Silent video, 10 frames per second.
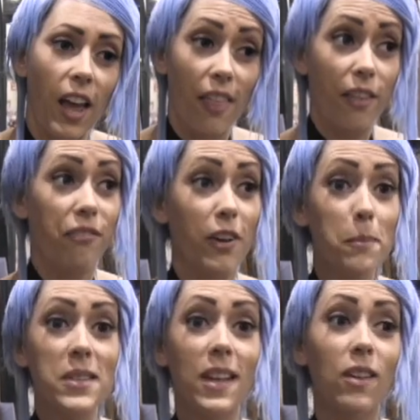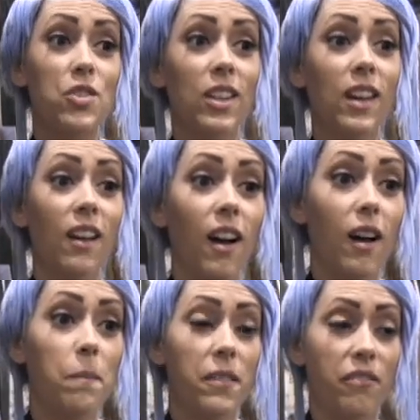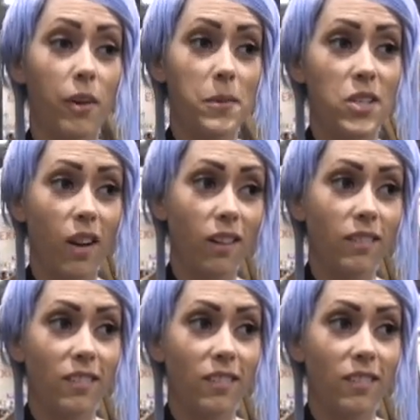The film is actually the film is done.